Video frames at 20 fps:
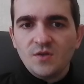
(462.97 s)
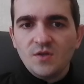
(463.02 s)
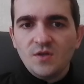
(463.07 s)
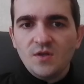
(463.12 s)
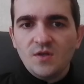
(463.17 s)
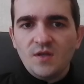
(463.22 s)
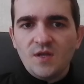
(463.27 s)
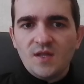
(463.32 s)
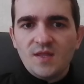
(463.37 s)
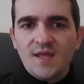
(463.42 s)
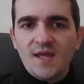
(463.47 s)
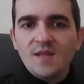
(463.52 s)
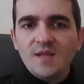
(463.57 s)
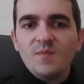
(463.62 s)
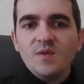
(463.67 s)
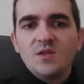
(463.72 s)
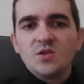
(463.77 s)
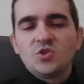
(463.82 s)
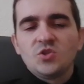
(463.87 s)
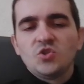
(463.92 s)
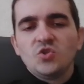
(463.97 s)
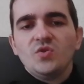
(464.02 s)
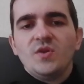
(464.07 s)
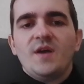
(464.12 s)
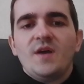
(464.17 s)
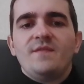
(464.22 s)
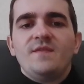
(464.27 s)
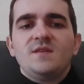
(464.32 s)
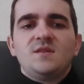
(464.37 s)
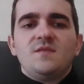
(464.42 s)
Yeah, knight bd2,
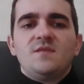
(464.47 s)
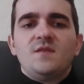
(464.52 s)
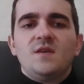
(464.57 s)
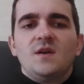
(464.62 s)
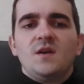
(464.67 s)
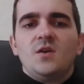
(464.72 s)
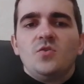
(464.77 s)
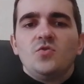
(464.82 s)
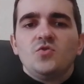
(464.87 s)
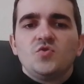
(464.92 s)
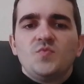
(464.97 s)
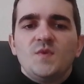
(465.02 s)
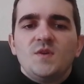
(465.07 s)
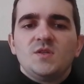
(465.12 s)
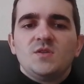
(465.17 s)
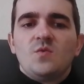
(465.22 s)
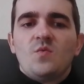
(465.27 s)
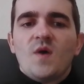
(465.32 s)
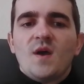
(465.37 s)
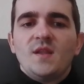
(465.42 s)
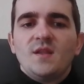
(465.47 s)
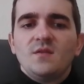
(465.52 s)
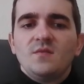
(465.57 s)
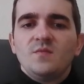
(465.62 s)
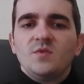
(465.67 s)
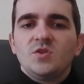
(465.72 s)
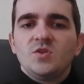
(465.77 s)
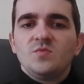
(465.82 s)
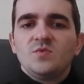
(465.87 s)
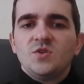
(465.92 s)
yeah, that's I think a huge miss. Why not
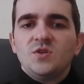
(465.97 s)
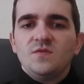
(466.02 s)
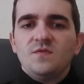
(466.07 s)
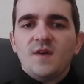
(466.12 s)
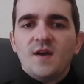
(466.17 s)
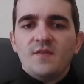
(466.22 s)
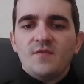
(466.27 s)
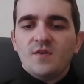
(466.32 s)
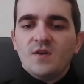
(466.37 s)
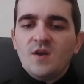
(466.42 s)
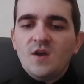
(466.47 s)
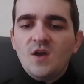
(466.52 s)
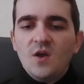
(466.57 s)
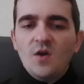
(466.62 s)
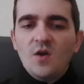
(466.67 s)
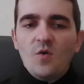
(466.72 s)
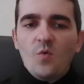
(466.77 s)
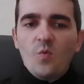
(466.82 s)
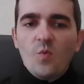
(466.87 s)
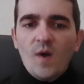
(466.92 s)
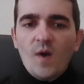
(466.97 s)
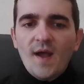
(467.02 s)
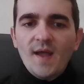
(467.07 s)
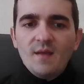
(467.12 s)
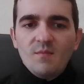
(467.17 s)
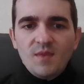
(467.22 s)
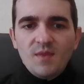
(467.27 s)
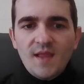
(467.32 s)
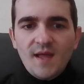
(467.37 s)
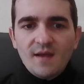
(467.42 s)
bishop g5? Why
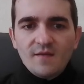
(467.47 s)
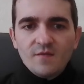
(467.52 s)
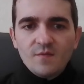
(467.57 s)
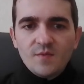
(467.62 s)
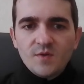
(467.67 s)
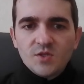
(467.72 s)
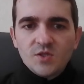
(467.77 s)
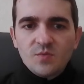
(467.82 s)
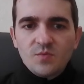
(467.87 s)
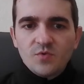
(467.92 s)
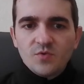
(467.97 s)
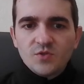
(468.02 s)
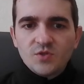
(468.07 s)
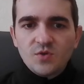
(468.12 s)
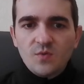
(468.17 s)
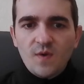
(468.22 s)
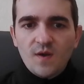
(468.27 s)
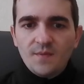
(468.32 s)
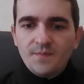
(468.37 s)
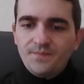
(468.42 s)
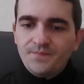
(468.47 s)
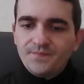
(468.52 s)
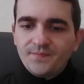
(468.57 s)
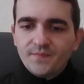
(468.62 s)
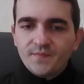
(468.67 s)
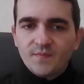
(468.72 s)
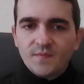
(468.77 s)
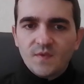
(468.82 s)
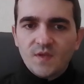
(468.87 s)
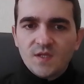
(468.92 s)
black the bishop on c1?
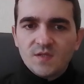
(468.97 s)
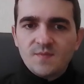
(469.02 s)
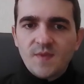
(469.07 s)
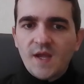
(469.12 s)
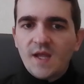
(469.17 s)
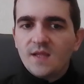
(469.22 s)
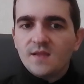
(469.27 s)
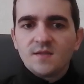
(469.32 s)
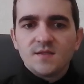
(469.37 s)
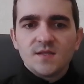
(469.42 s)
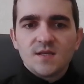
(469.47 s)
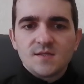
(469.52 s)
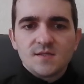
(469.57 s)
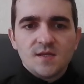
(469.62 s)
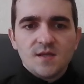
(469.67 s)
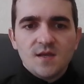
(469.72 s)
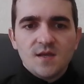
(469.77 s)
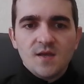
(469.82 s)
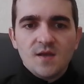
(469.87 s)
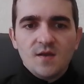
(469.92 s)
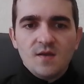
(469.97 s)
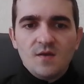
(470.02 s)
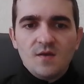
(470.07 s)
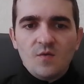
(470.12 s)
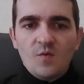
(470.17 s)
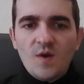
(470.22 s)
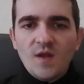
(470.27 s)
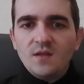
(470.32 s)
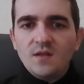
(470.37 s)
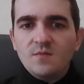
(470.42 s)
Doesn't make any sense.
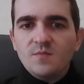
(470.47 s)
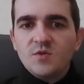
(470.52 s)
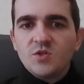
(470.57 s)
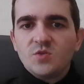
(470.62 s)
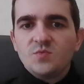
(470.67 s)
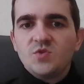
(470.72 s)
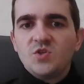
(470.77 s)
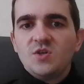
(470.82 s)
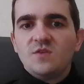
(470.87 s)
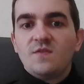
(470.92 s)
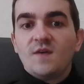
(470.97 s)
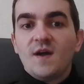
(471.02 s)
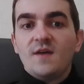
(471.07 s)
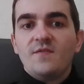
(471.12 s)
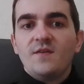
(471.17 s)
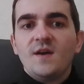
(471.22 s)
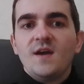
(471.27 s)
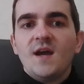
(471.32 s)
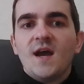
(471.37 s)
Why not bishop g5?